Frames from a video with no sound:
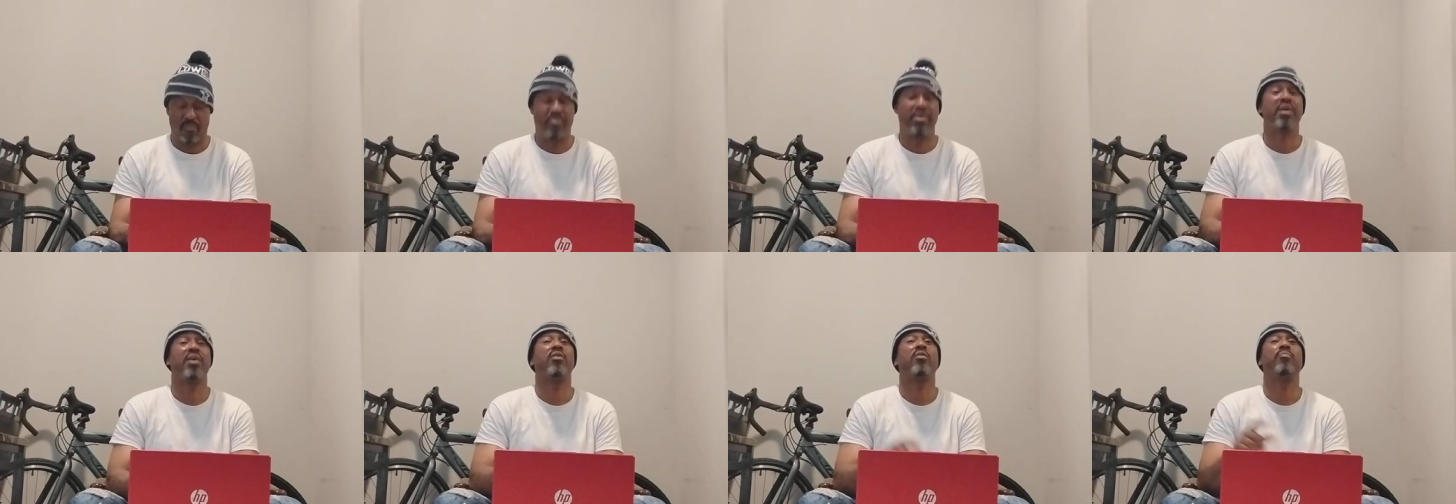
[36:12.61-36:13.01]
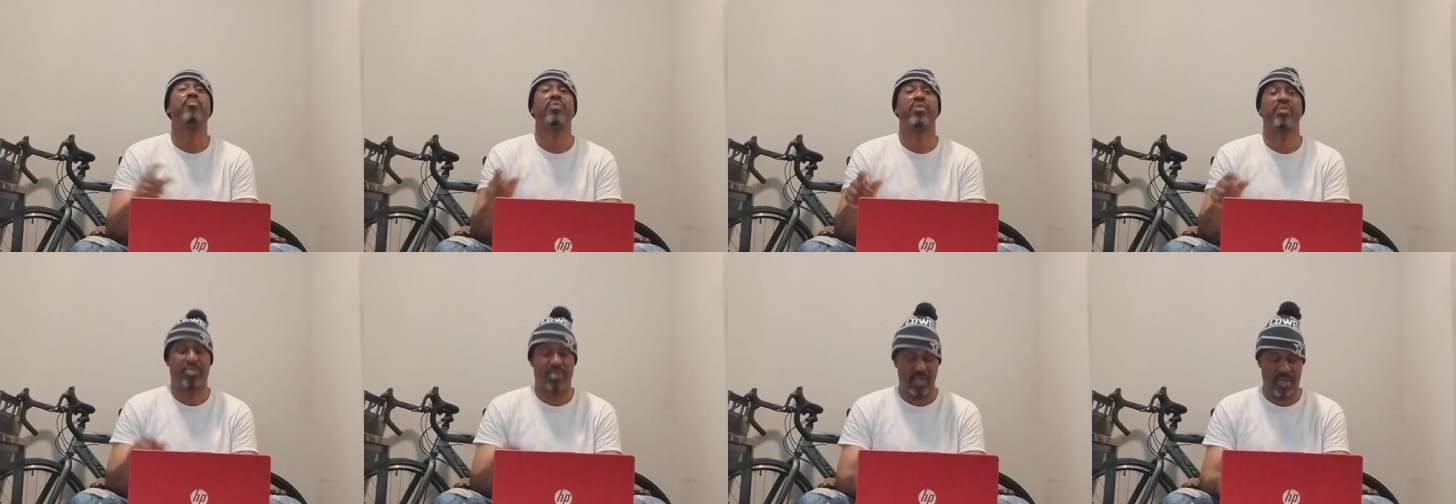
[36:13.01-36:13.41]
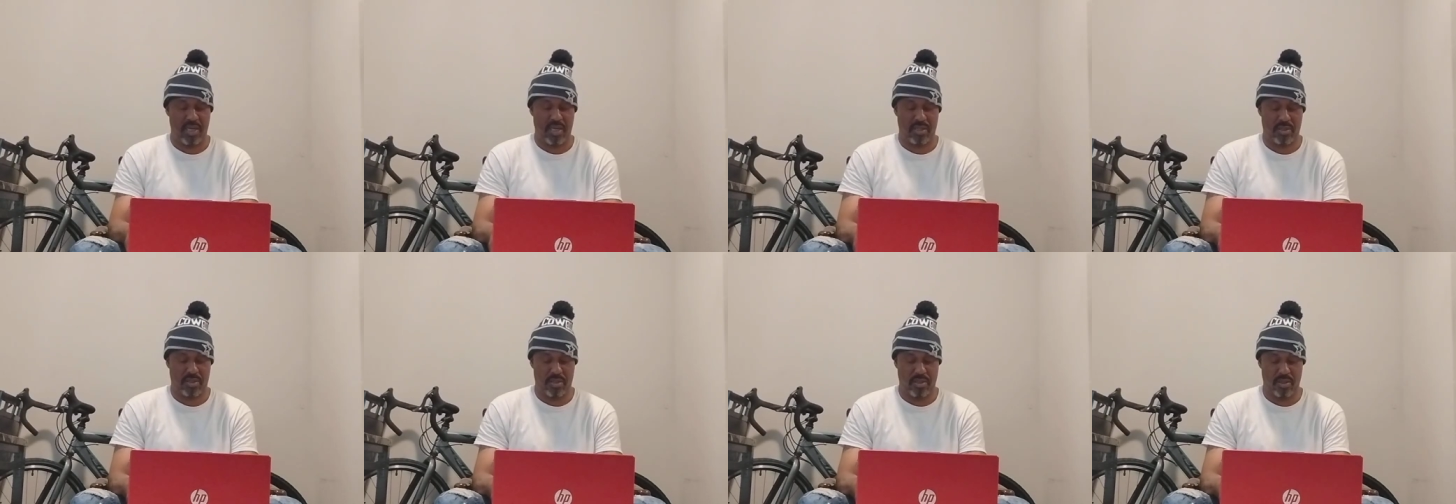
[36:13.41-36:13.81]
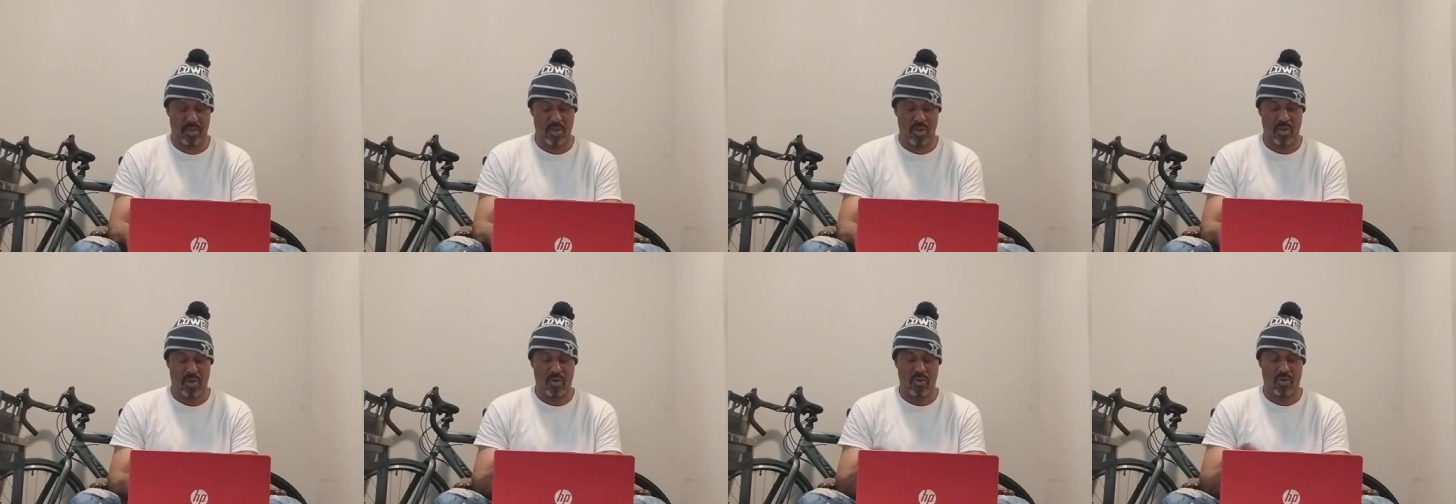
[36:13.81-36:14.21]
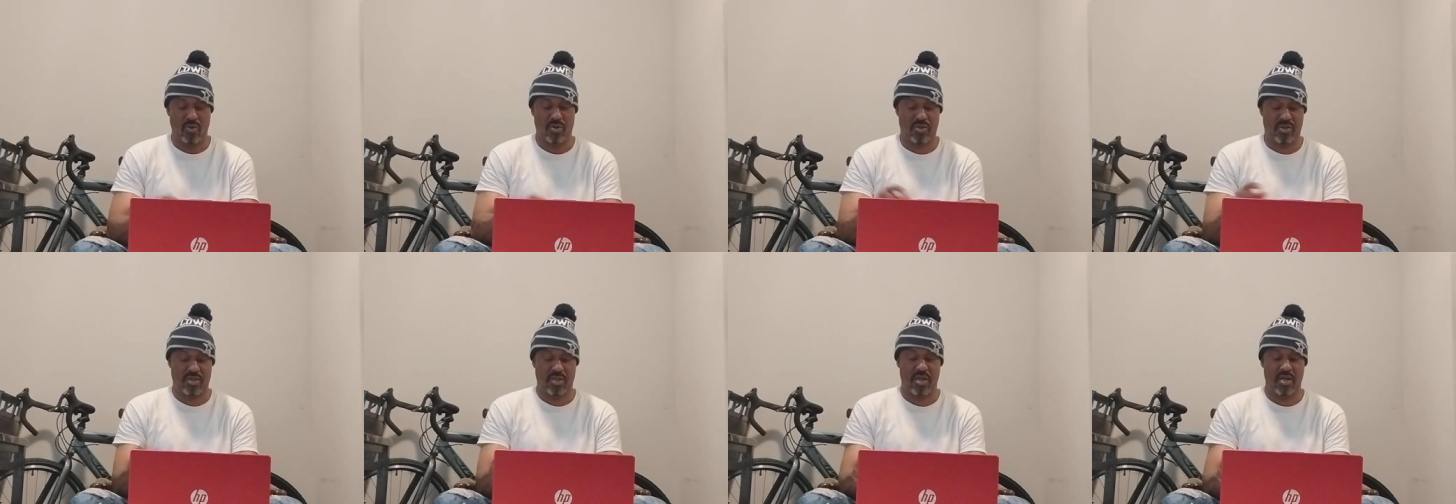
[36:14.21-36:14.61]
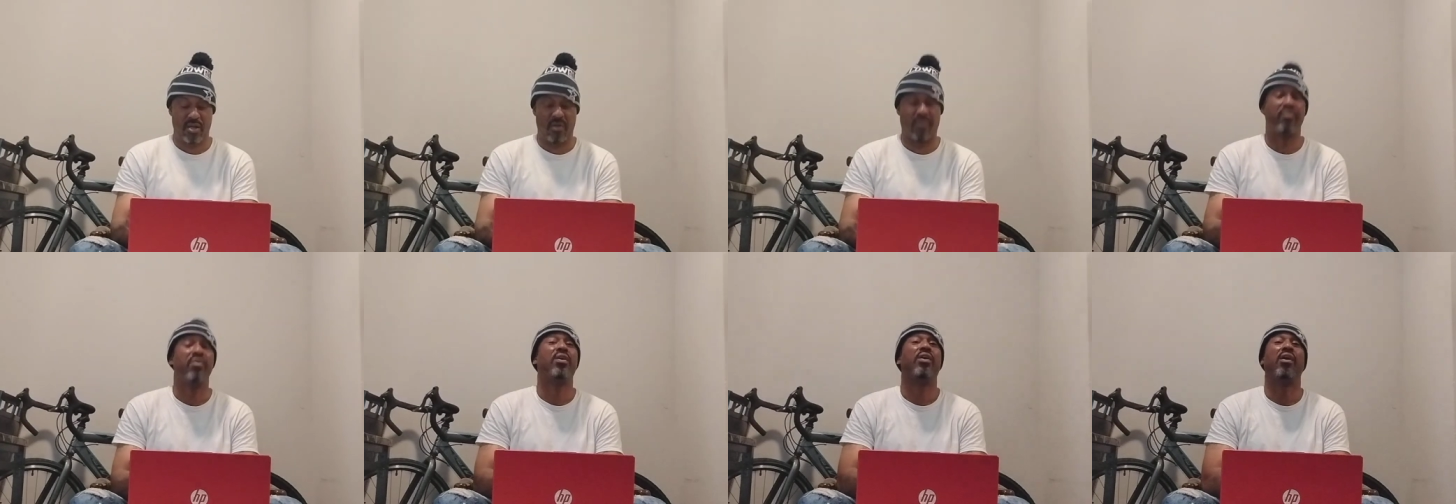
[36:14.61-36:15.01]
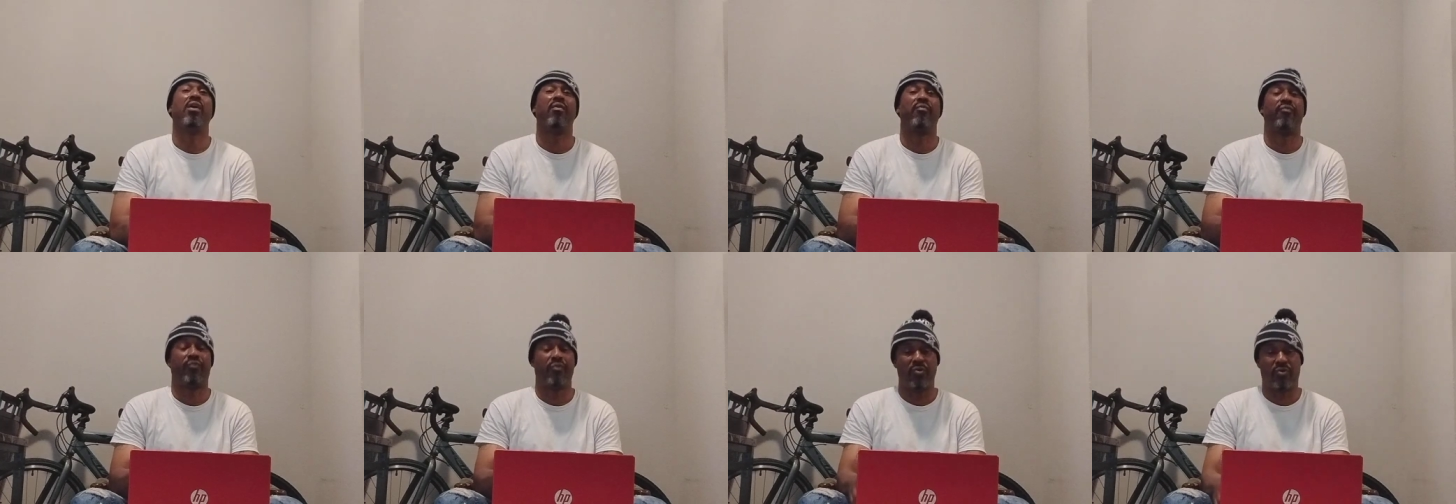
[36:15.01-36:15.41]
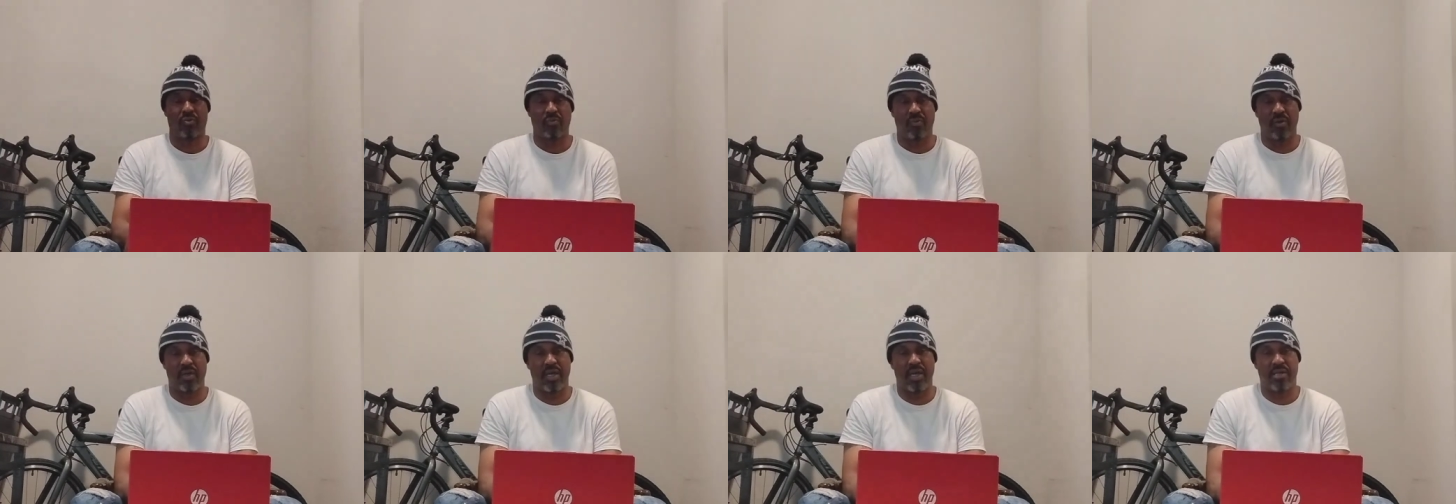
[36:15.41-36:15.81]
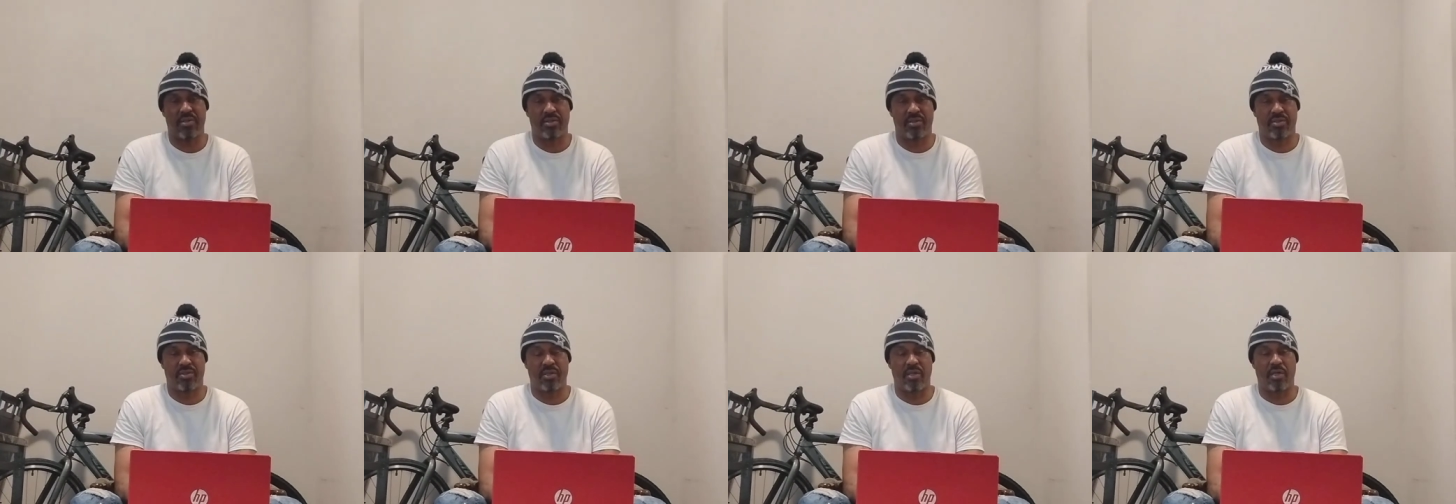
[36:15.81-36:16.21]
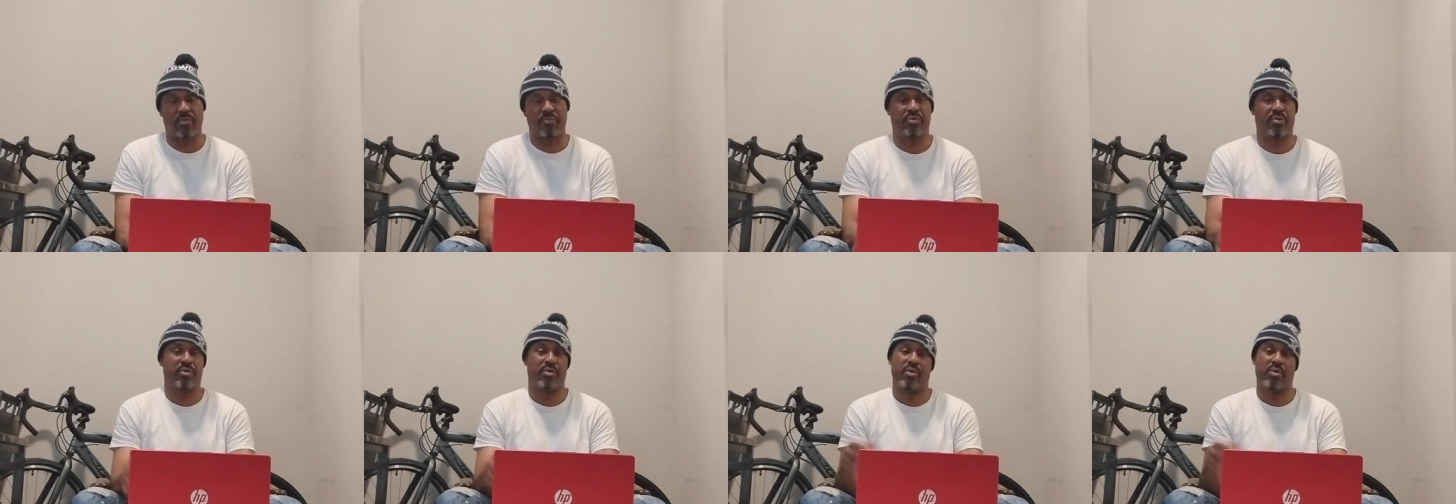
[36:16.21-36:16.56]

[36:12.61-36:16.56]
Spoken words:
better protect yourself in future relationships.